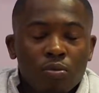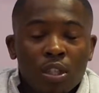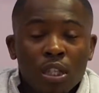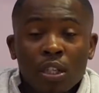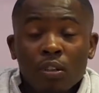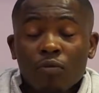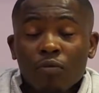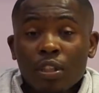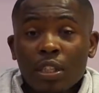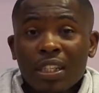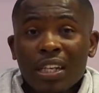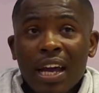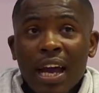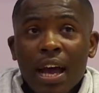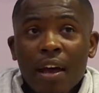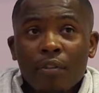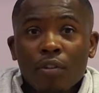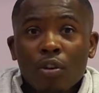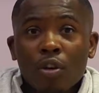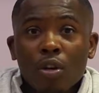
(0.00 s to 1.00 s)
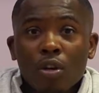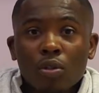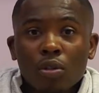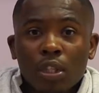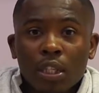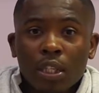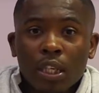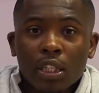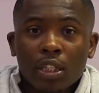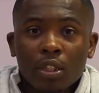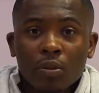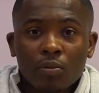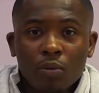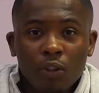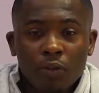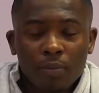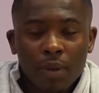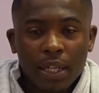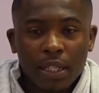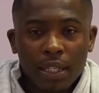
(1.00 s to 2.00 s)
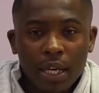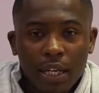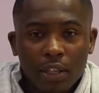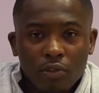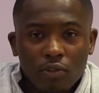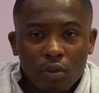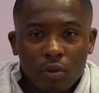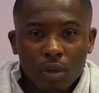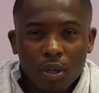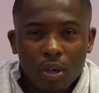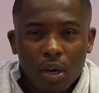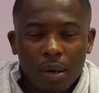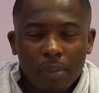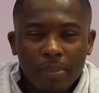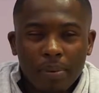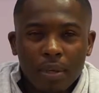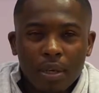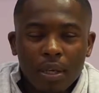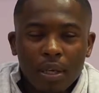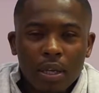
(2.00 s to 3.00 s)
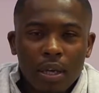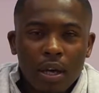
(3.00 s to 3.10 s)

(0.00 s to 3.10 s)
didn't really have a close connection with my dad growing up.